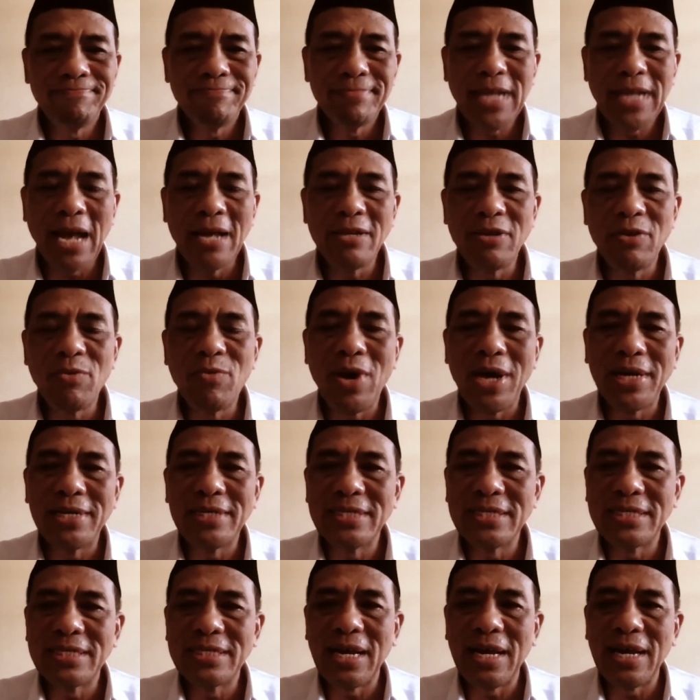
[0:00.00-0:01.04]
Other
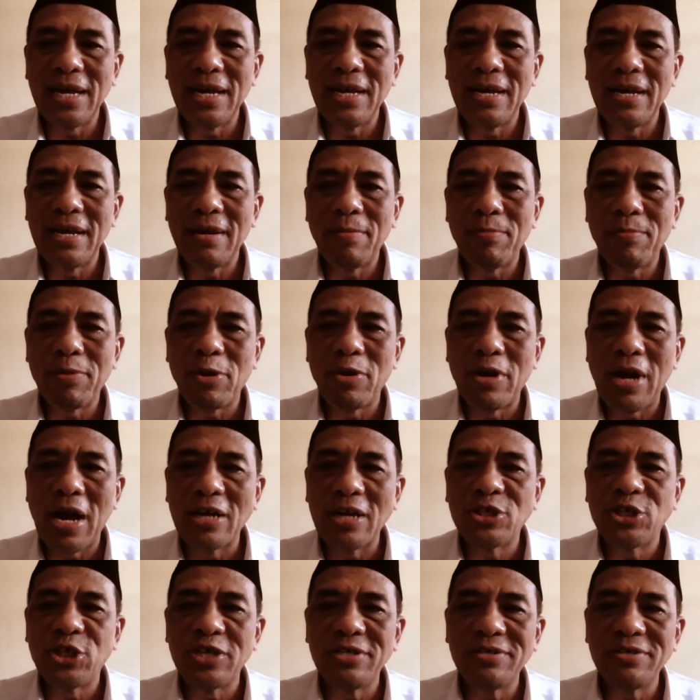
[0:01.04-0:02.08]
one is
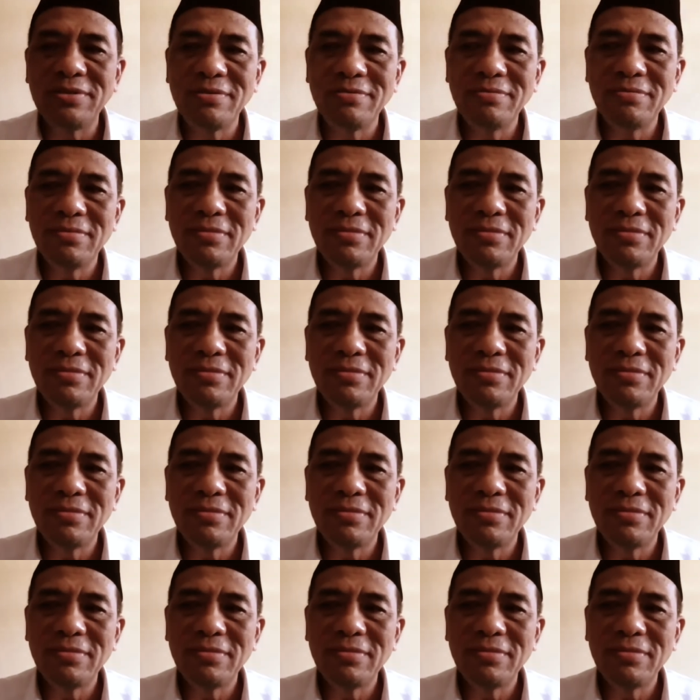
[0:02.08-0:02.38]
production.